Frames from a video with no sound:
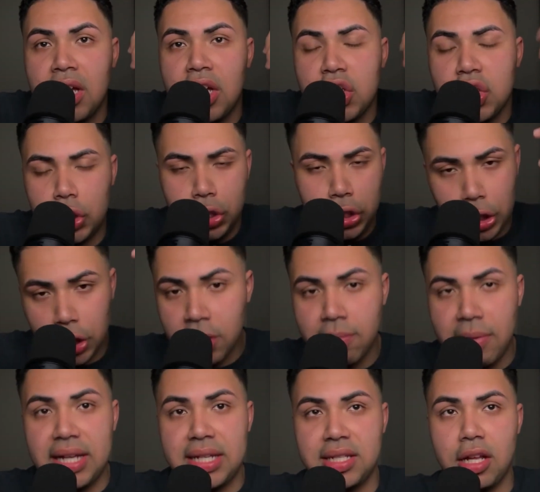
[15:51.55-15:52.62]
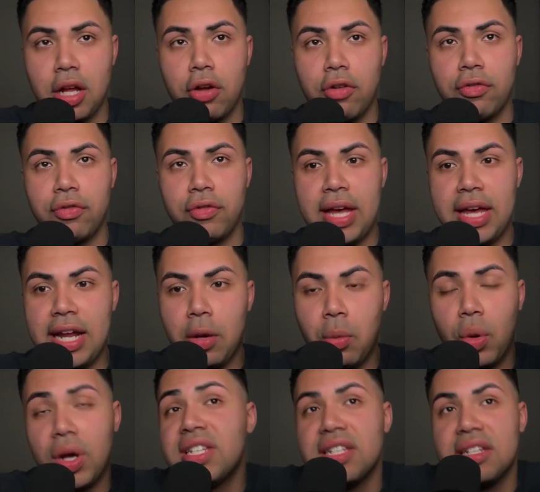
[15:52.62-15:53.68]
secure in myself, and I
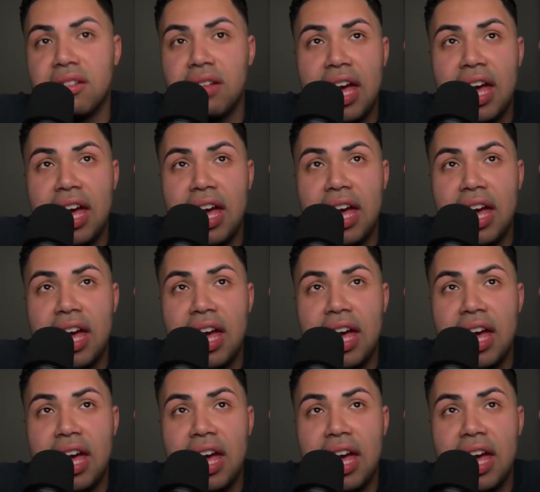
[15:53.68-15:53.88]
wasn't,